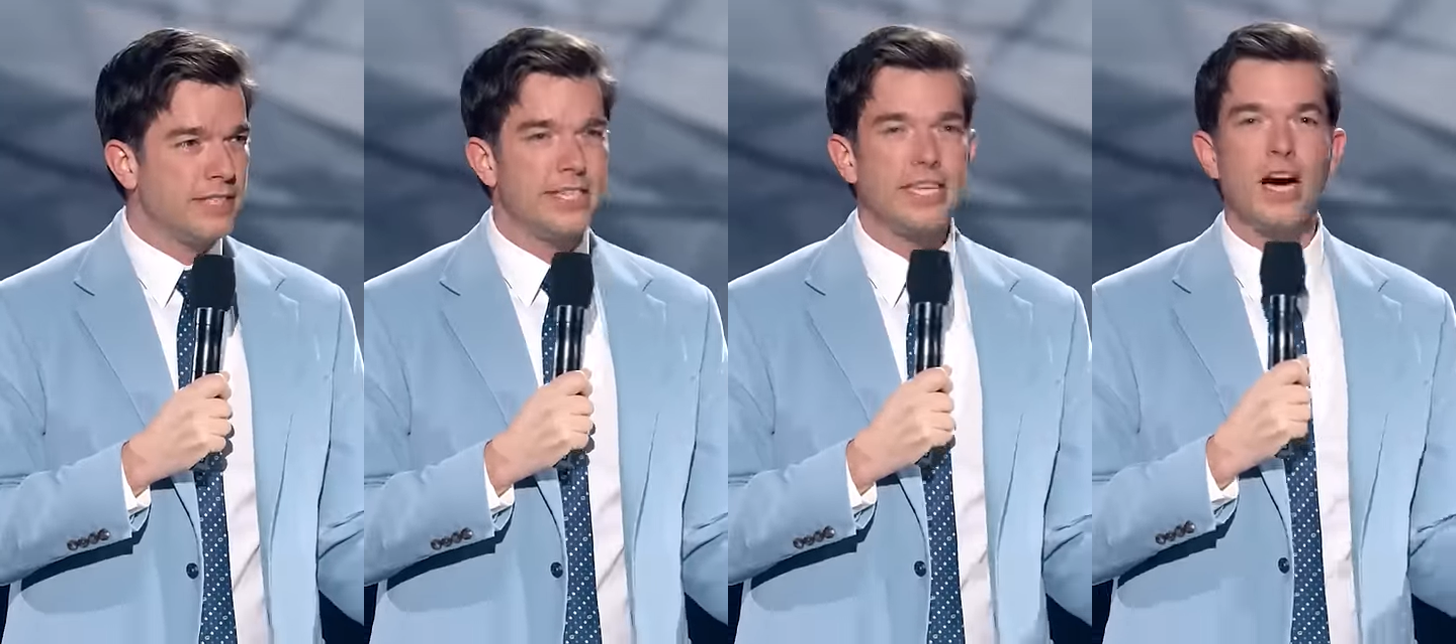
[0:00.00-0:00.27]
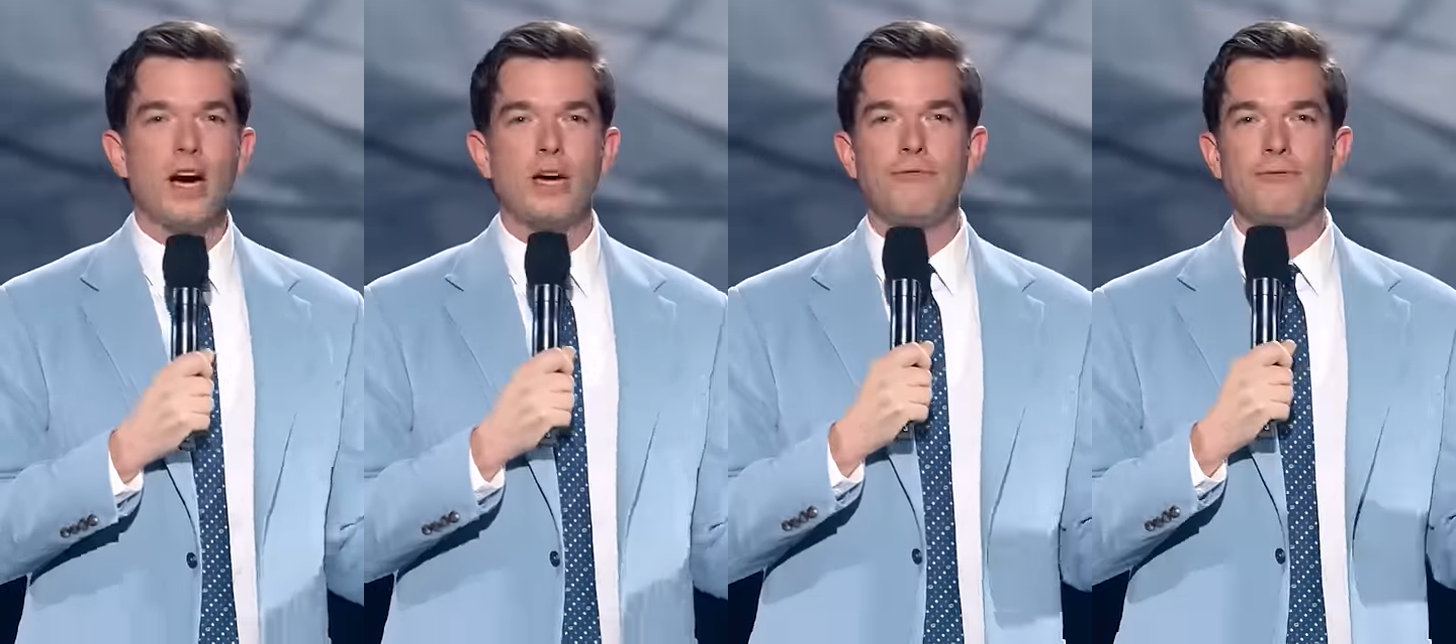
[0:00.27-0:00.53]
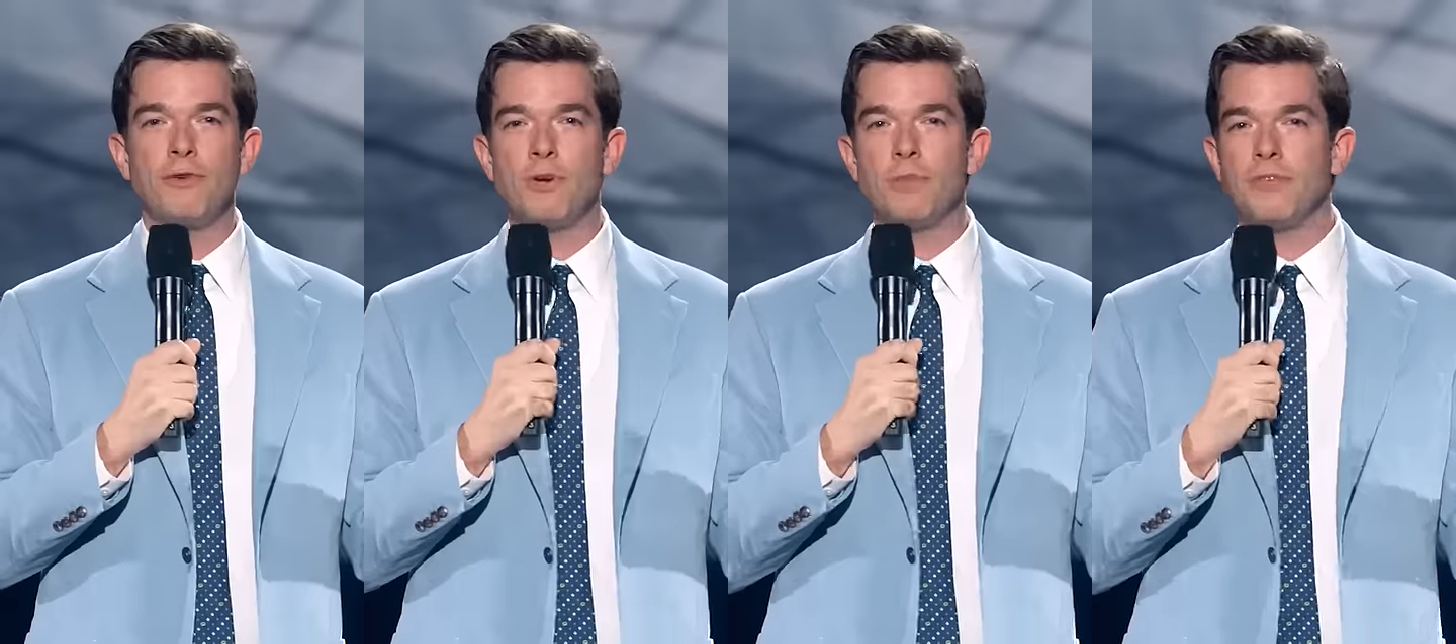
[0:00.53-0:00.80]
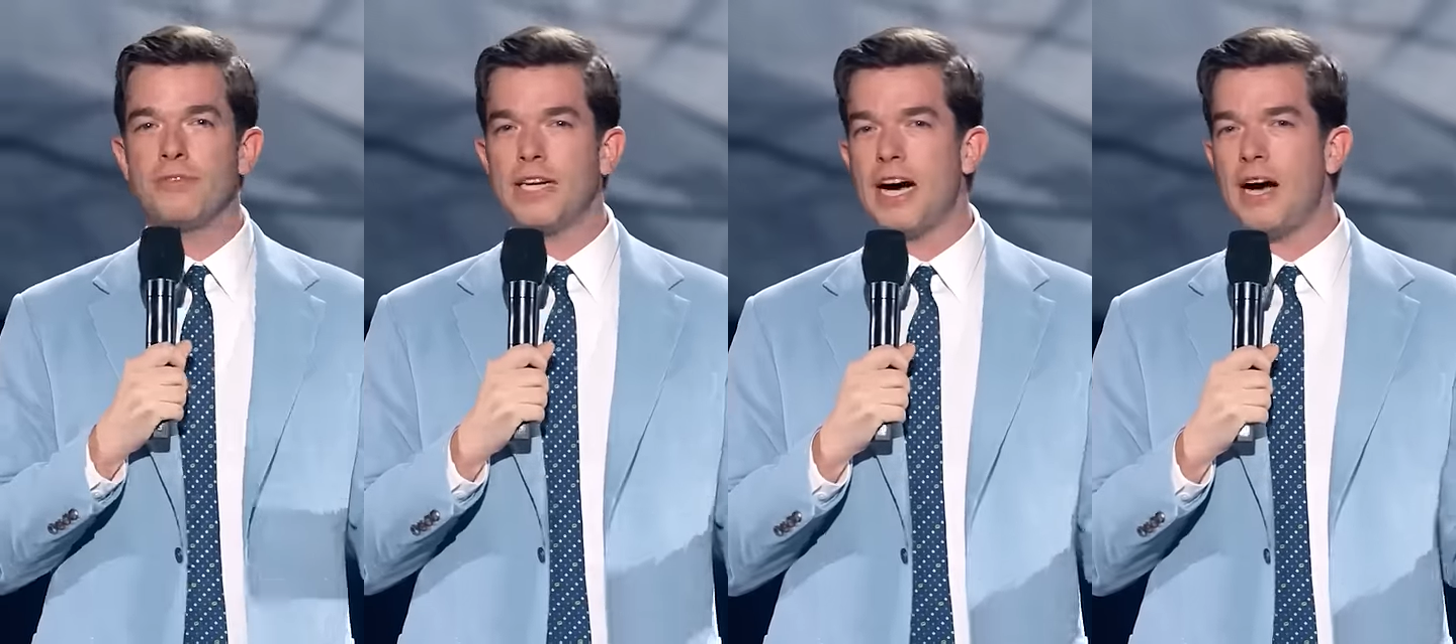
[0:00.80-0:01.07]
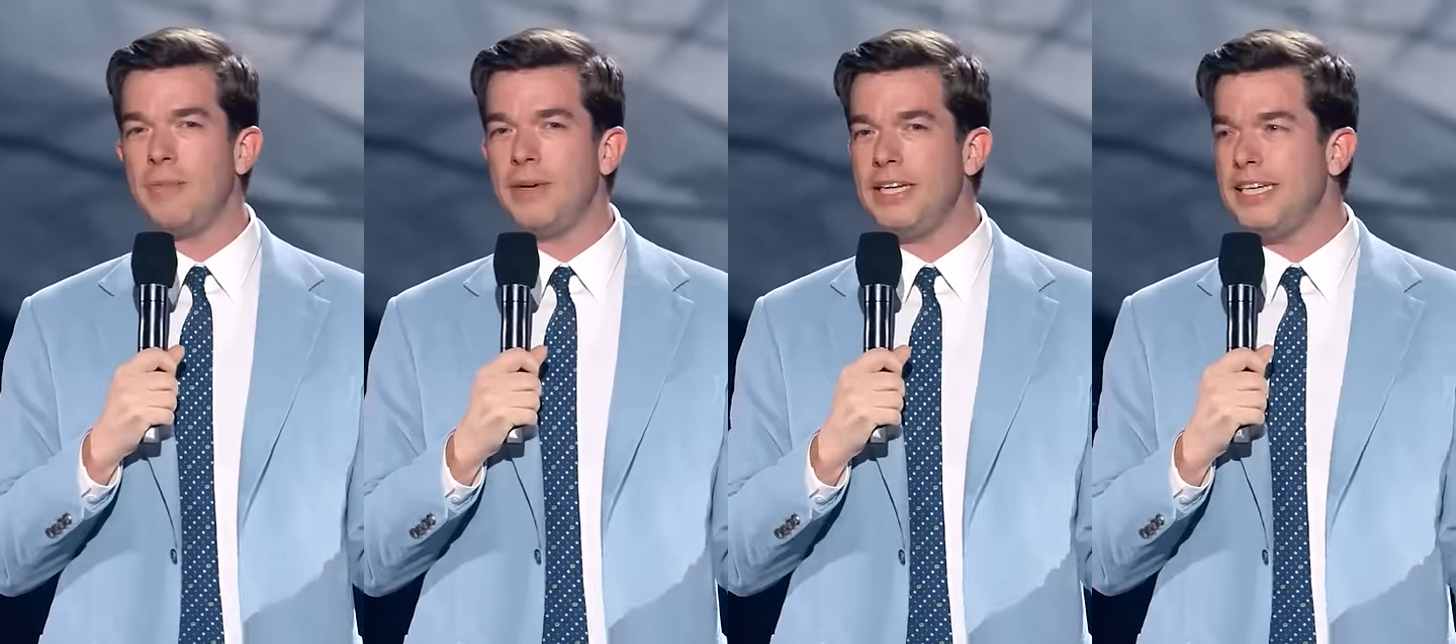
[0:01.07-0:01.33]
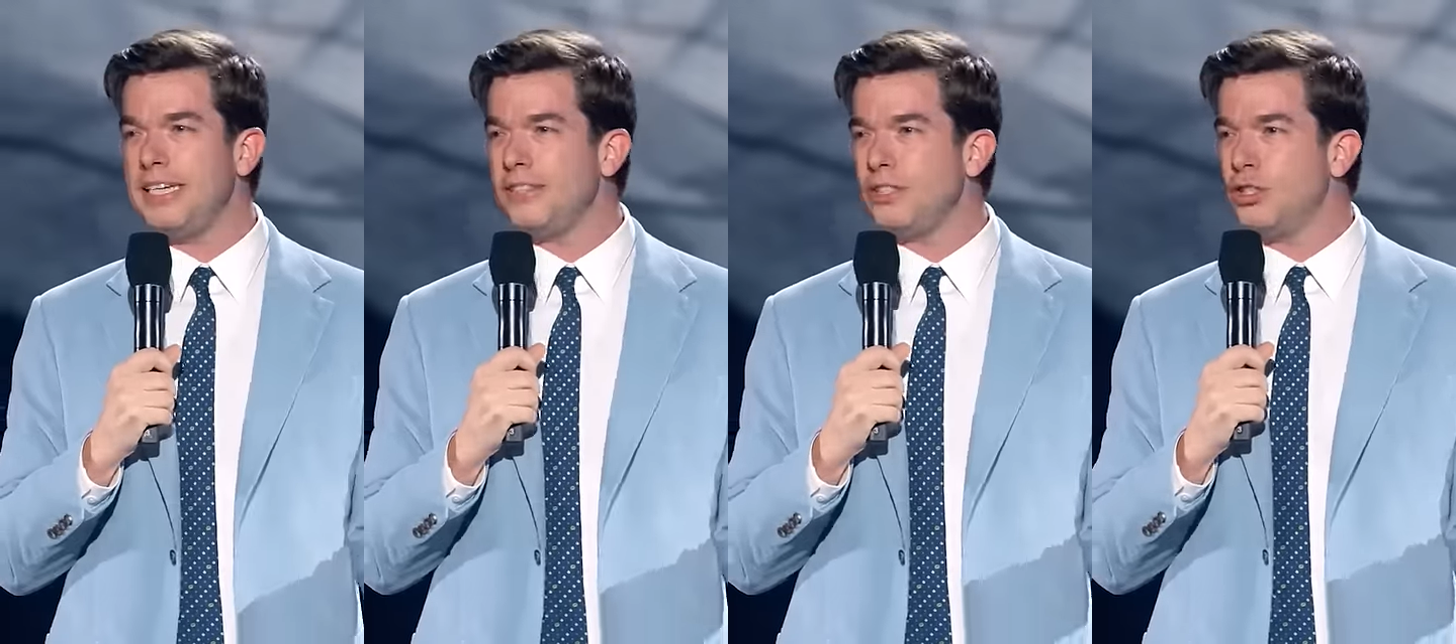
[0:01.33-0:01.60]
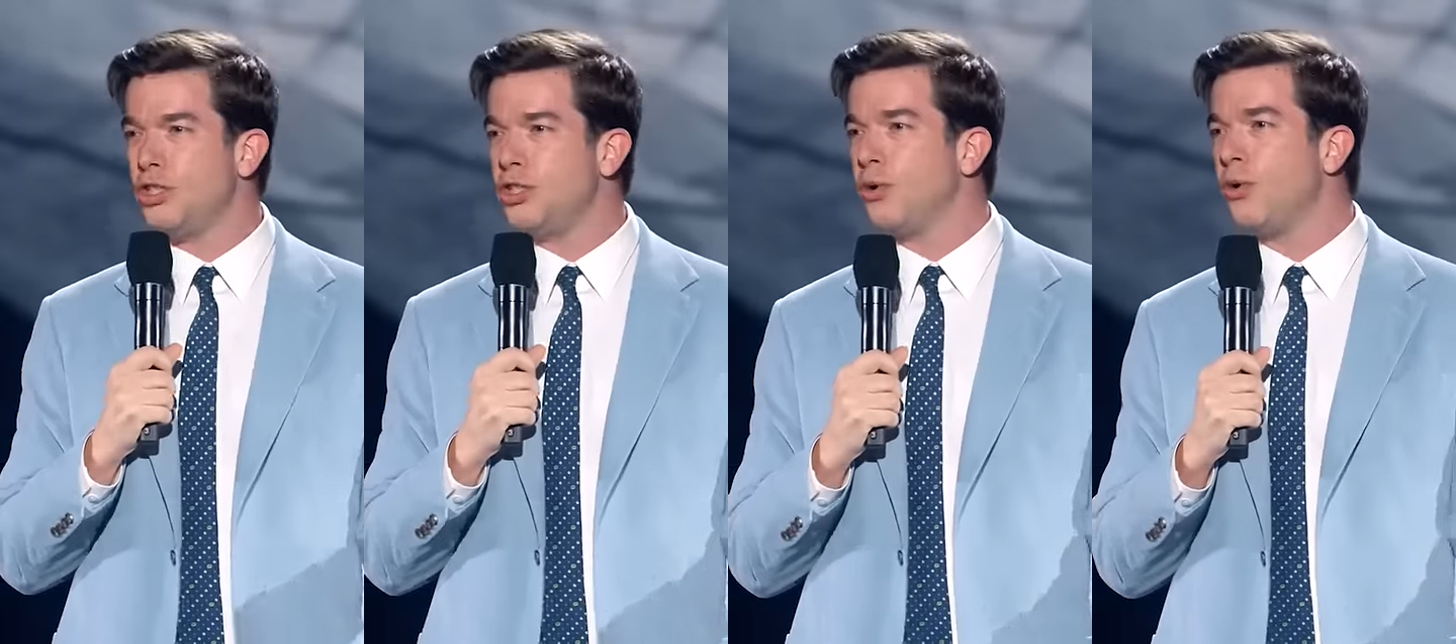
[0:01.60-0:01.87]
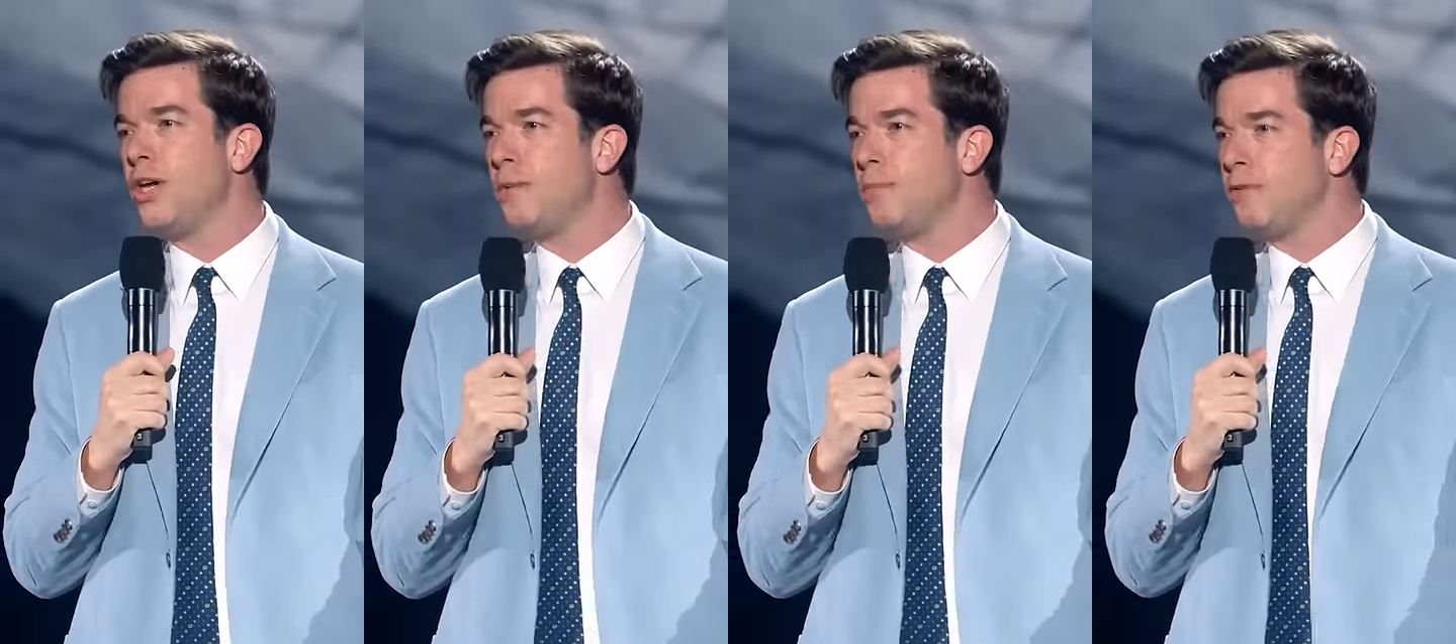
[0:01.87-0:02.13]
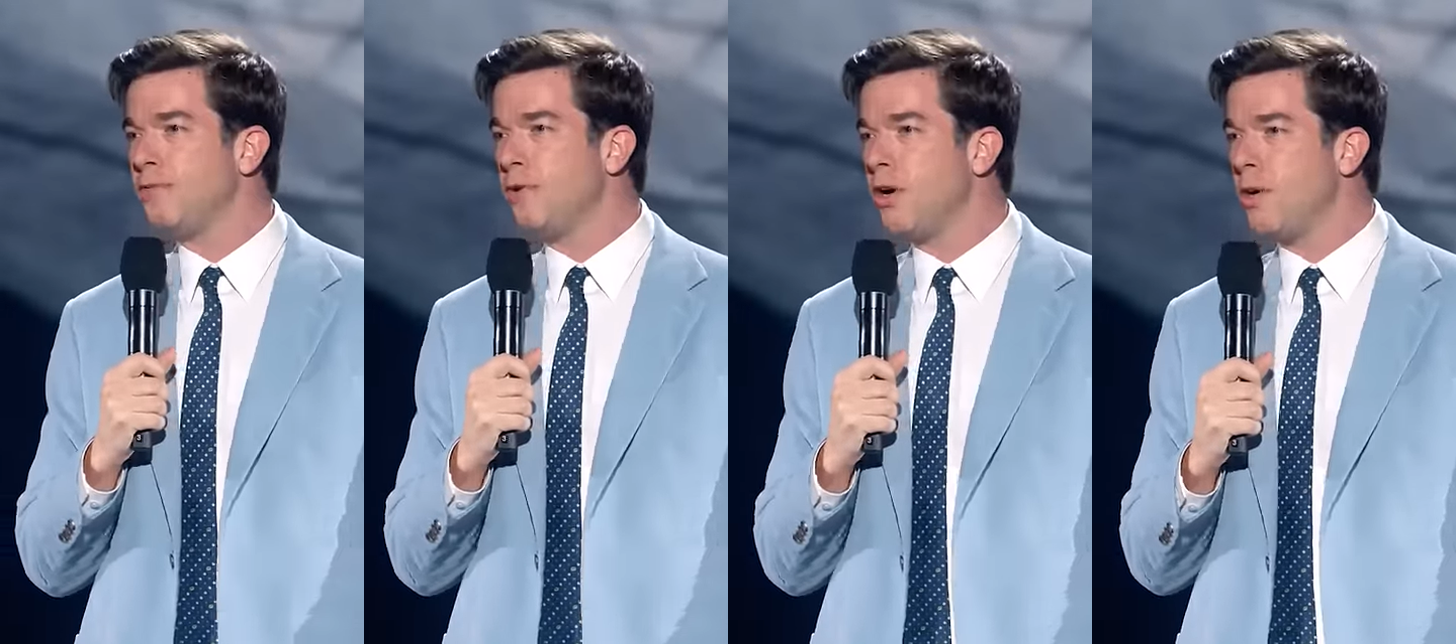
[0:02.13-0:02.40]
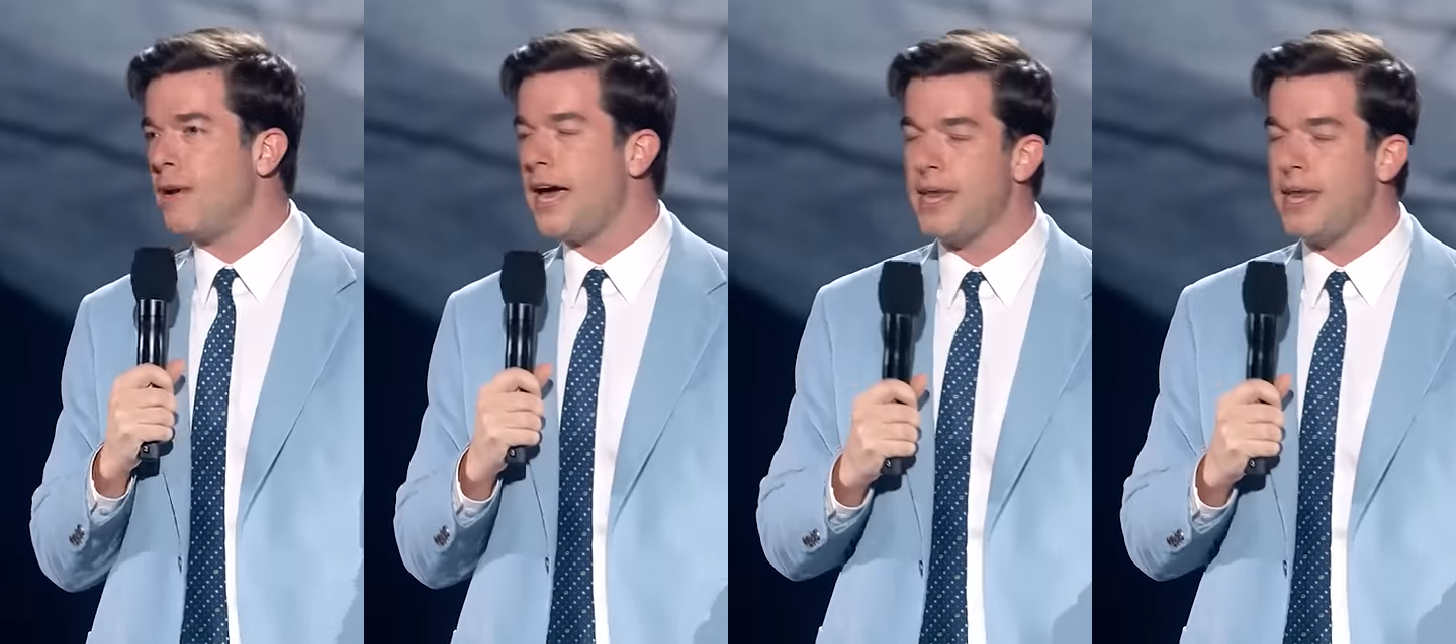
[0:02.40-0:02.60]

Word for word: The art form of comedy is a joy to perform,